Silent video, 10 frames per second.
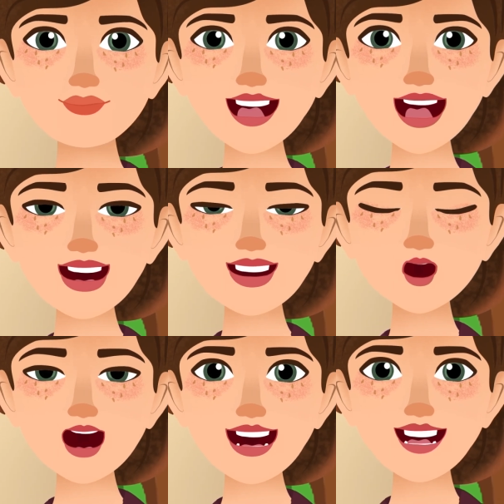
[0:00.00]
It's
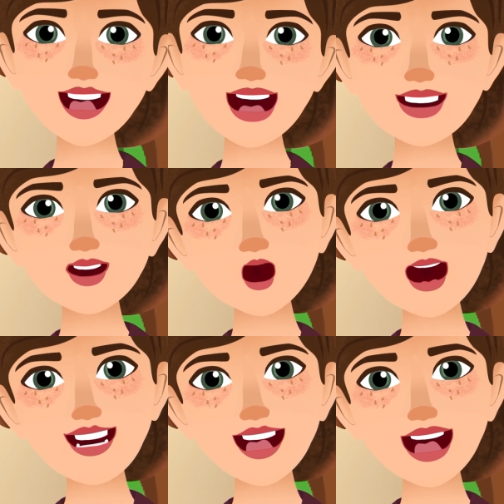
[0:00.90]
not completely
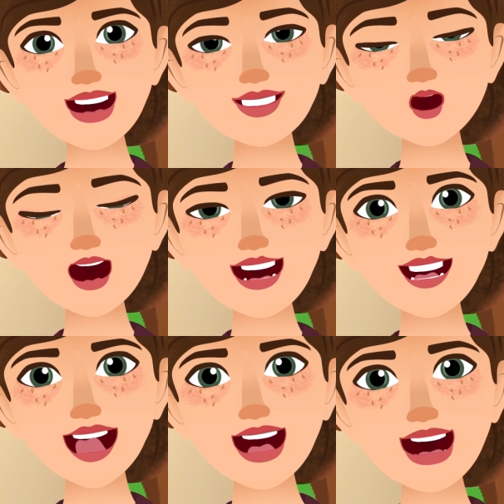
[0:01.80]
gone, but I'm way
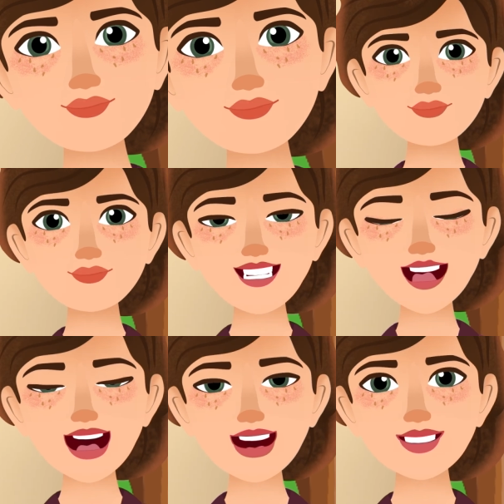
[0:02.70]
better now.
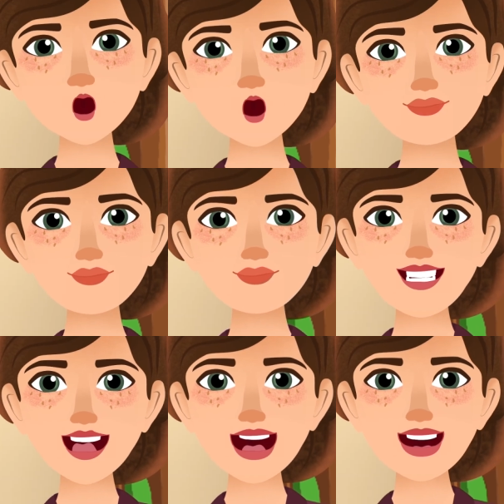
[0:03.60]
Apparently,
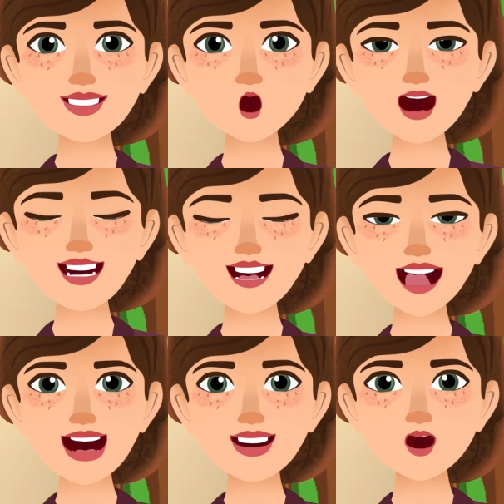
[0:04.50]
hiding my
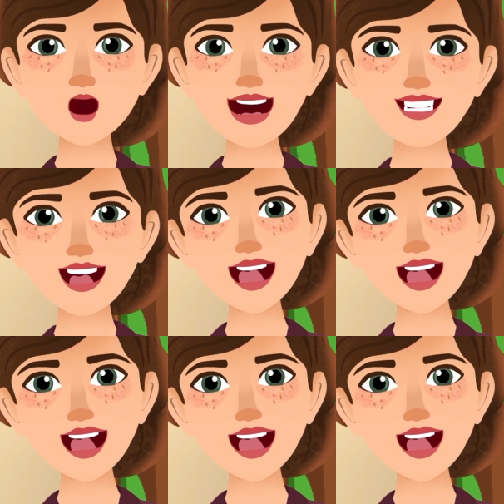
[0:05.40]
problems never solves